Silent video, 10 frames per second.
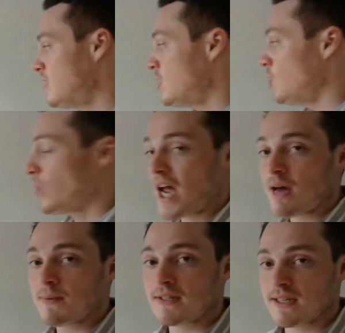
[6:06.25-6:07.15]
What
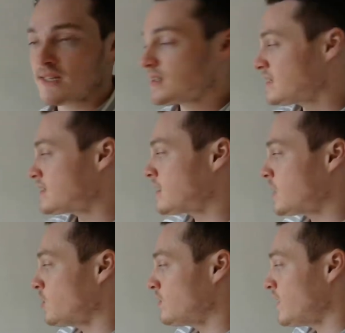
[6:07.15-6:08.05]
happens is, let's say
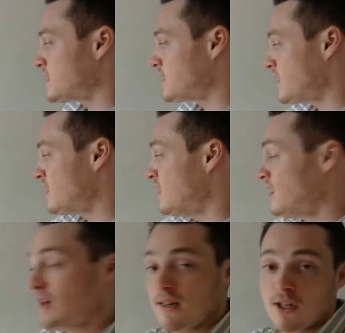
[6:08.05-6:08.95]
you're investing
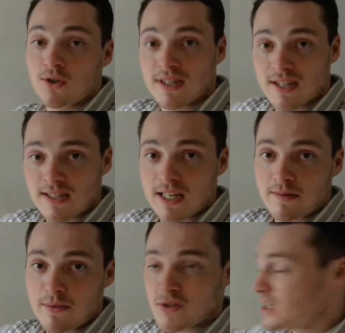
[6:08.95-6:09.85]
using the same
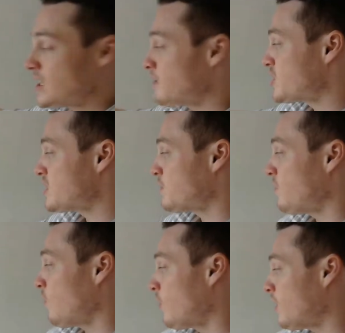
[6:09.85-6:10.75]
numbers as
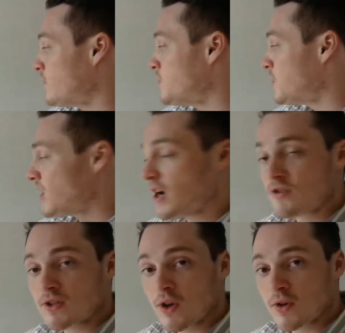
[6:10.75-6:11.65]
before. If you put
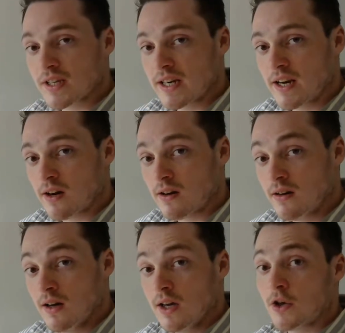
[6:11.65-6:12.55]
$100 in here,
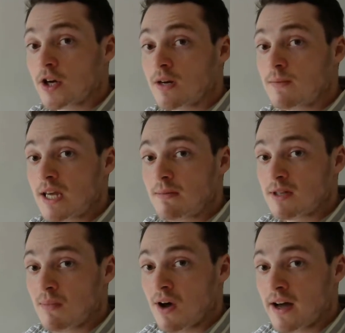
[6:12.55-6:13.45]
you're going to be able to
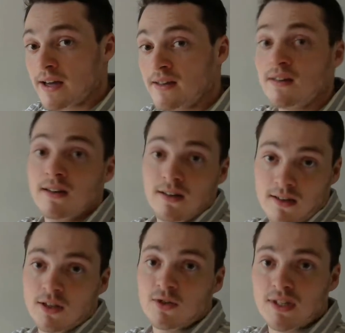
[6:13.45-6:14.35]
buy,
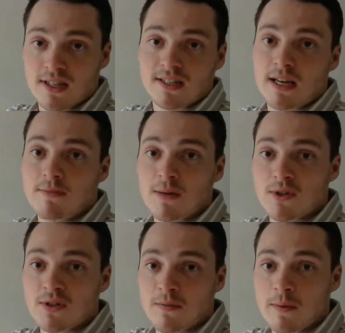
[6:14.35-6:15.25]
using the same
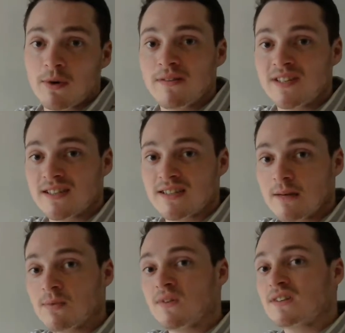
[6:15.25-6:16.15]
numbers from the previous
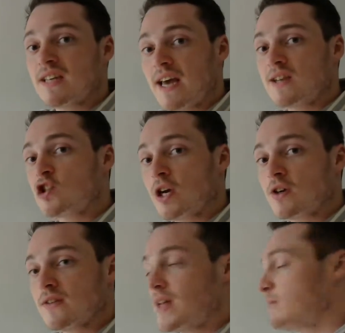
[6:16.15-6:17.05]
example, 10 shares
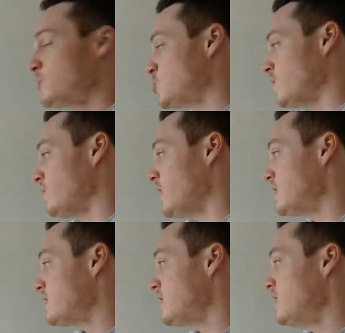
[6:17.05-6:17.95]
of that mutual
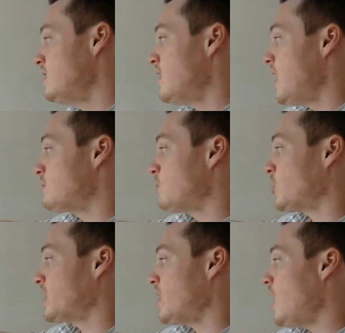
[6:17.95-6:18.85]
fund. At a
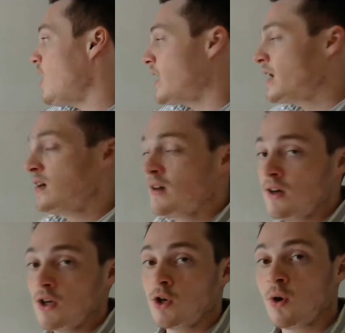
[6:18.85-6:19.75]
market high,
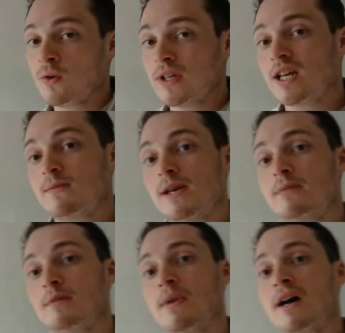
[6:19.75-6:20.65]
you're only going to be able
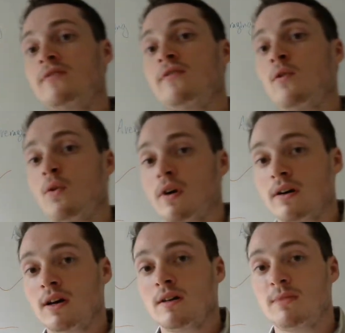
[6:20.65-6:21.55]
to buy 4
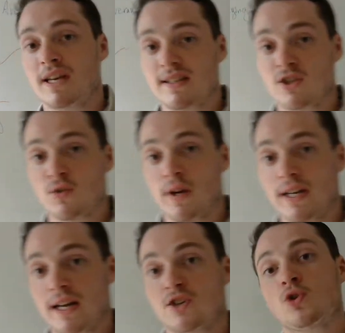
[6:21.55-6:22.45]
because it's trading
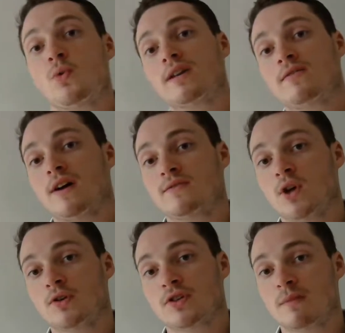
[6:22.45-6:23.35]
at
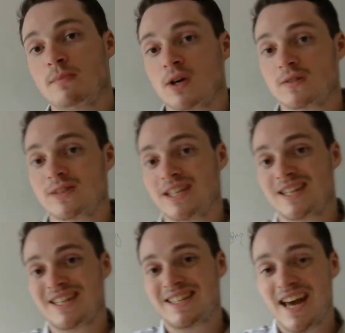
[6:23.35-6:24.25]
$25 comparatively to
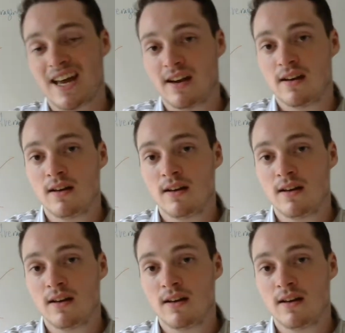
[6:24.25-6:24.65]
the 10.